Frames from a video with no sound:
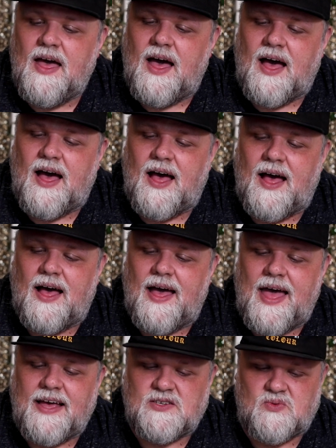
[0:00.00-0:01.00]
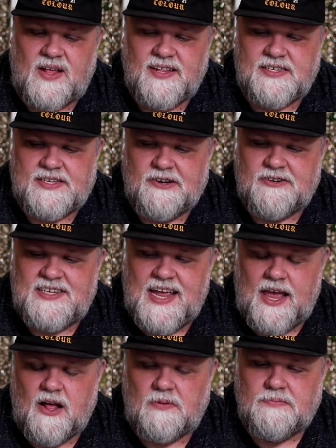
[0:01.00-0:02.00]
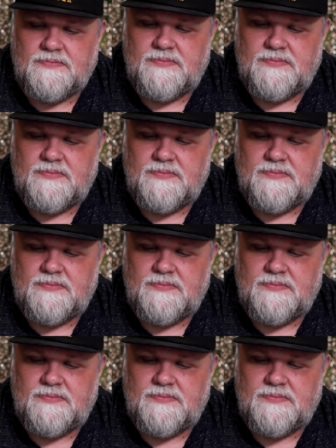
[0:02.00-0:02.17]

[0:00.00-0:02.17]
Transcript: as well as their tail.